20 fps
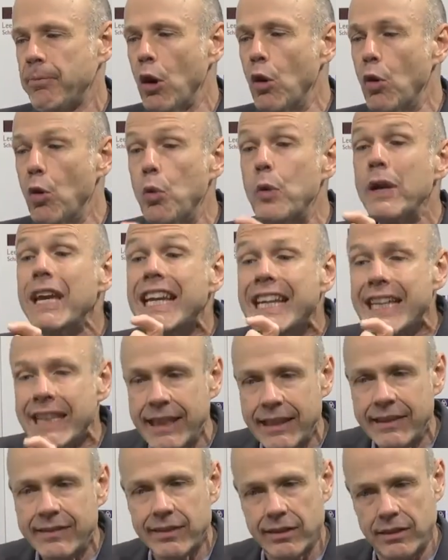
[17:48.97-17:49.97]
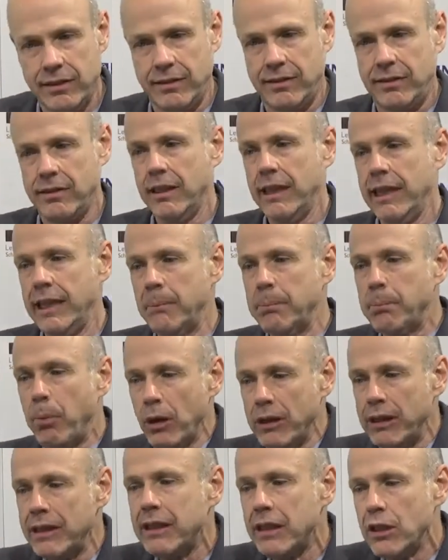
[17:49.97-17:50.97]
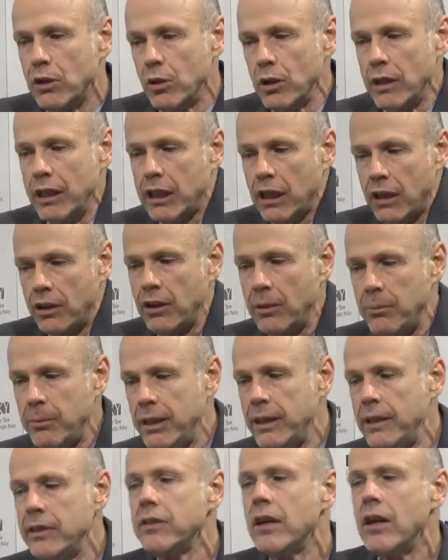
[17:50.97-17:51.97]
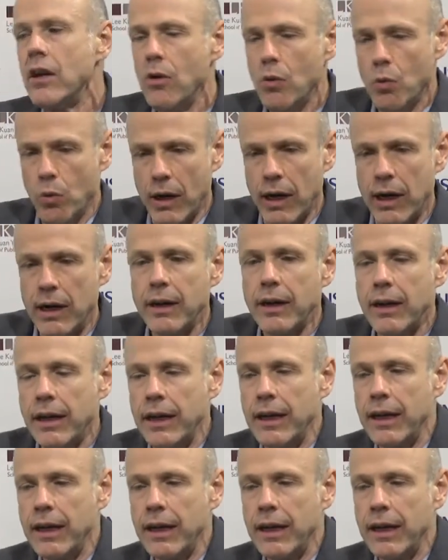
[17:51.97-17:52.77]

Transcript: weaknesses in political economies where